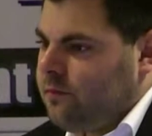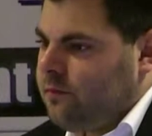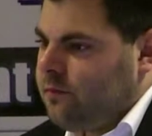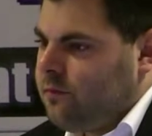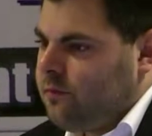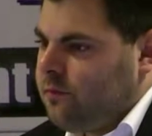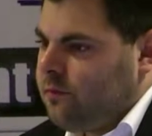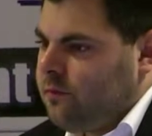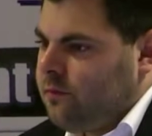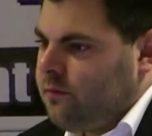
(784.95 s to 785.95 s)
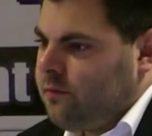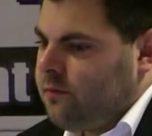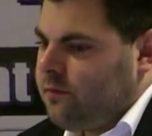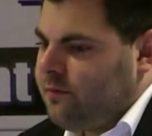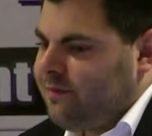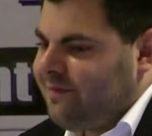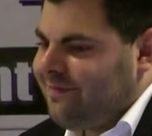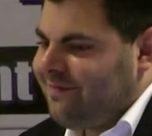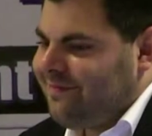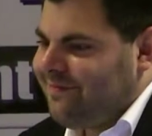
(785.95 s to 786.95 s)
to two ligands
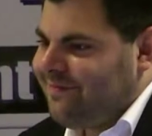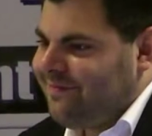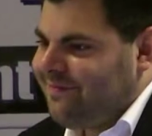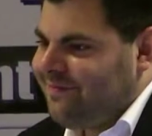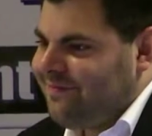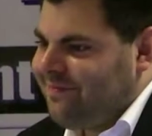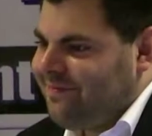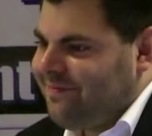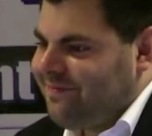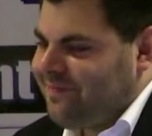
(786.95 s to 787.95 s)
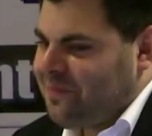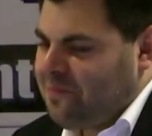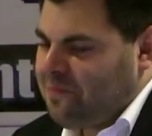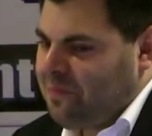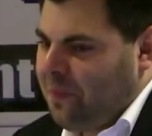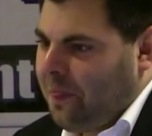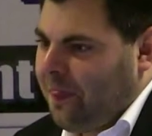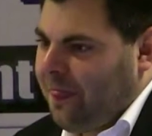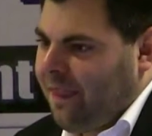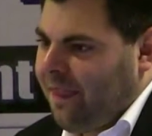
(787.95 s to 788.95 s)
which touch all uh,
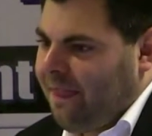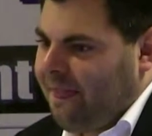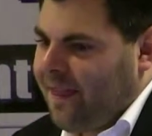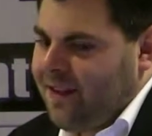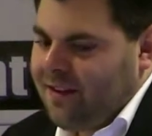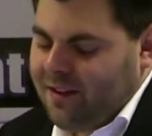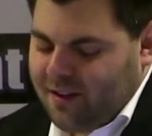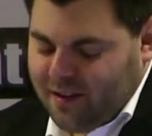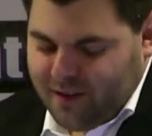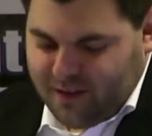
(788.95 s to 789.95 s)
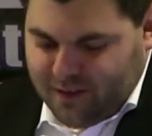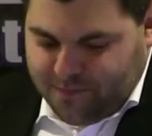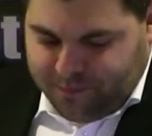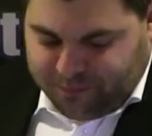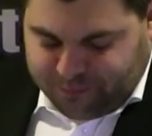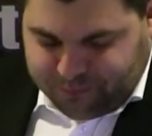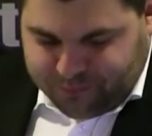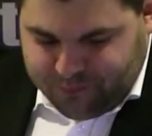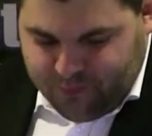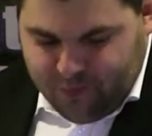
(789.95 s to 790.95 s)
both enzymes separately?
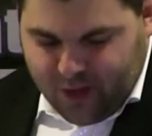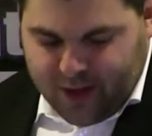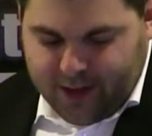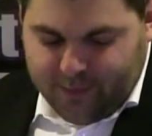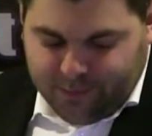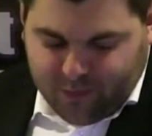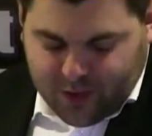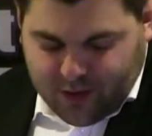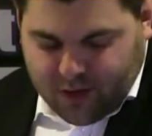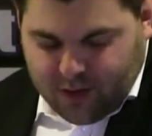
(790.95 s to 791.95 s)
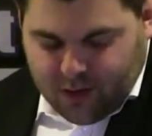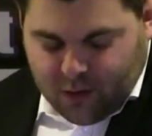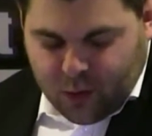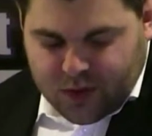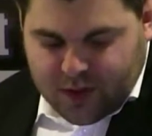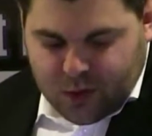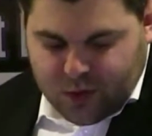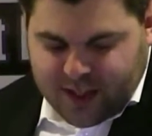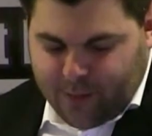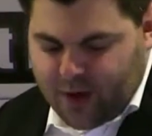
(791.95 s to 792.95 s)
Um, using
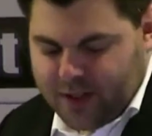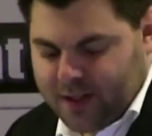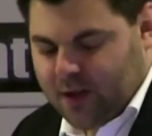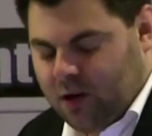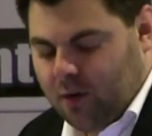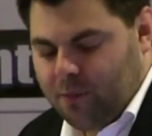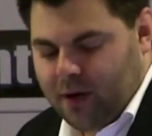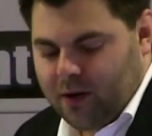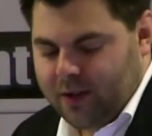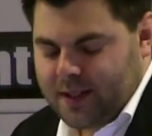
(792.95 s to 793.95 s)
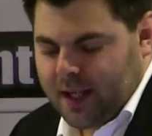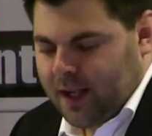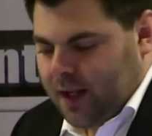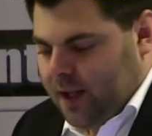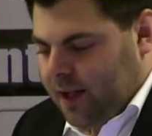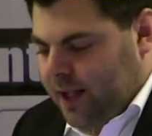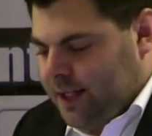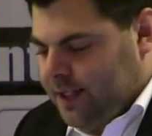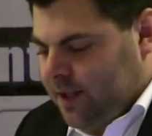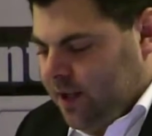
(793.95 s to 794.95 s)
two separate compounds
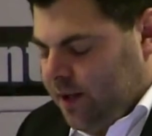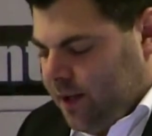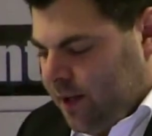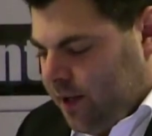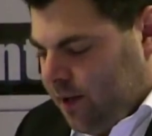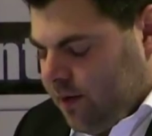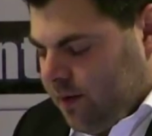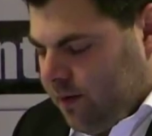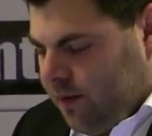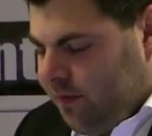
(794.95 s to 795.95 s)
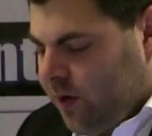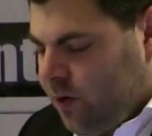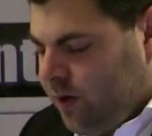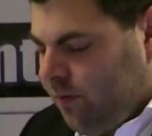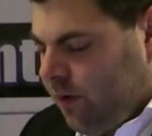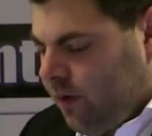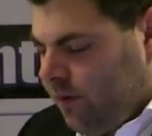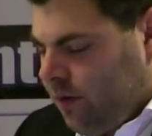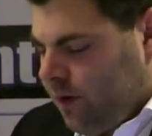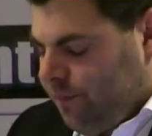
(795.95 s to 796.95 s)
has the, the difficulty for,
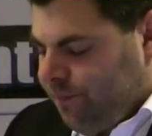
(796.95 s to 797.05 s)
for